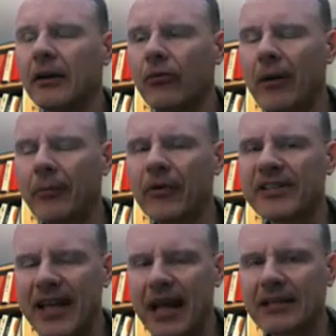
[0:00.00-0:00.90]

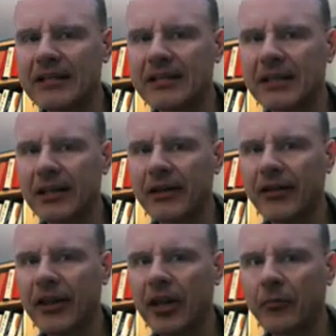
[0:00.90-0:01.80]
represents
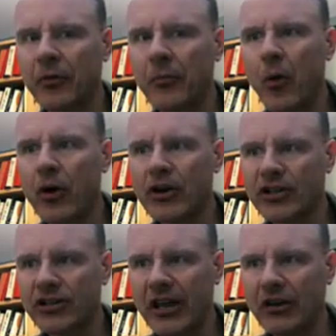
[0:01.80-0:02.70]
the
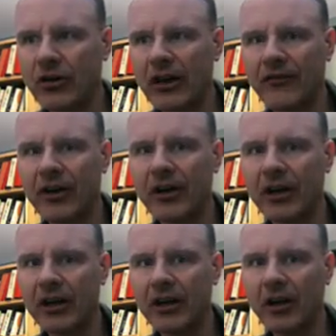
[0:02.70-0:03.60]
proportion that you're given
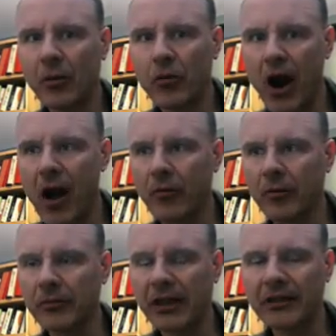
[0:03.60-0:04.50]
in a
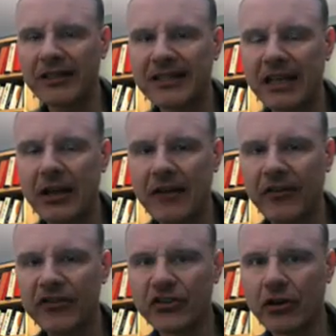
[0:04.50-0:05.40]
problem. Like let's say you have
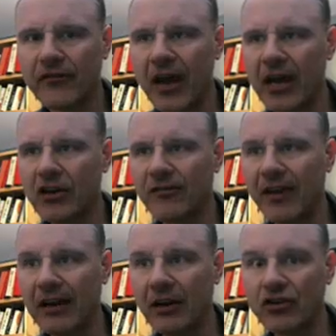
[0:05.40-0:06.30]
a survey and you
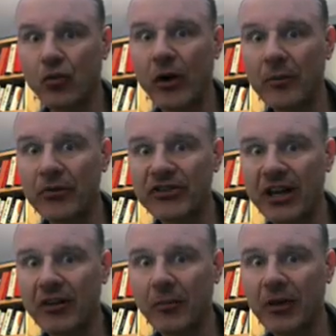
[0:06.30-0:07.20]
find out
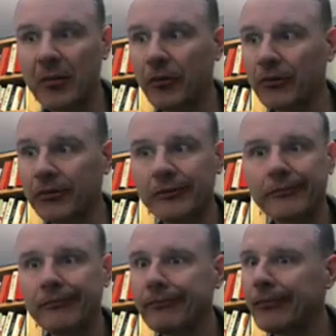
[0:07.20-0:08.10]
20% of the people,
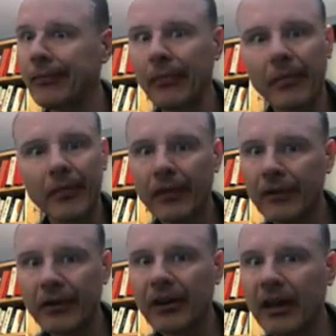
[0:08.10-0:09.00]

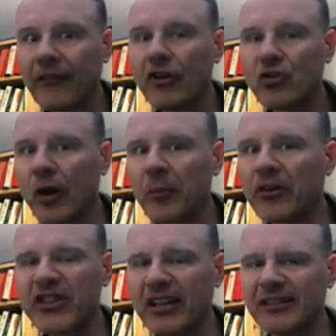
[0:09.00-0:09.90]
they, give you a
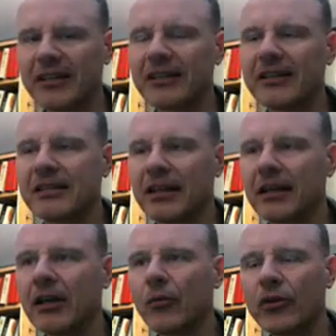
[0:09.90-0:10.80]
20% statistic.
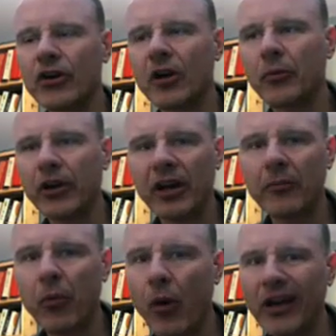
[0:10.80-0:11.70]
Well, you're going to put in
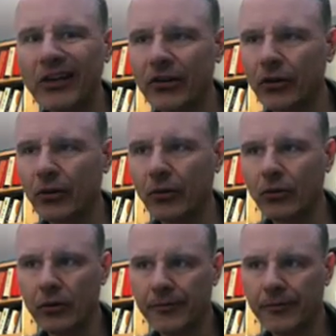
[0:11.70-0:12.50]
0.2,